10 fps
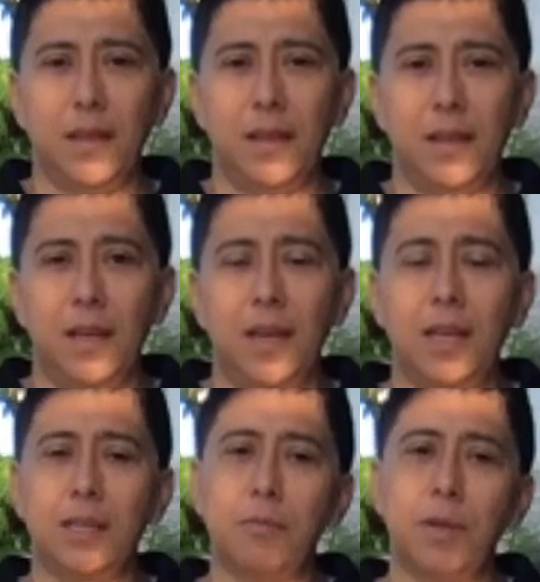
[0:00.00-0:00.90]
And
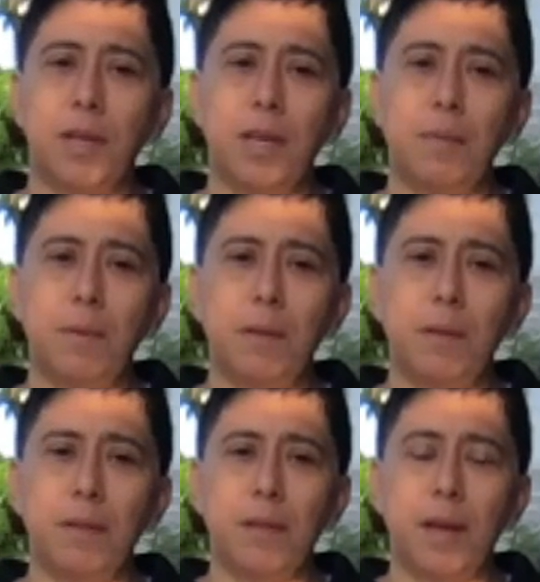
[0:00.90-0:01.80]
as
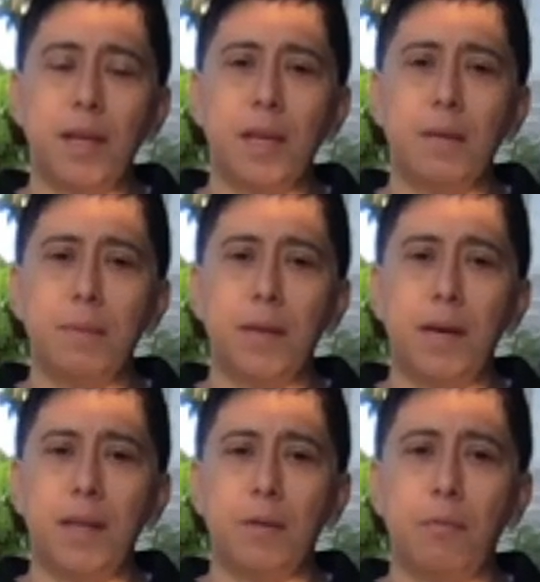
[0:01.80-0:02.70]
I keep
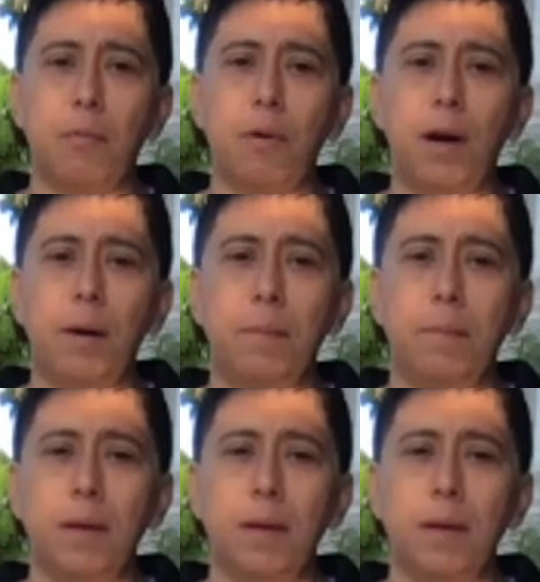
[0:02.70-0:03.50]
that warm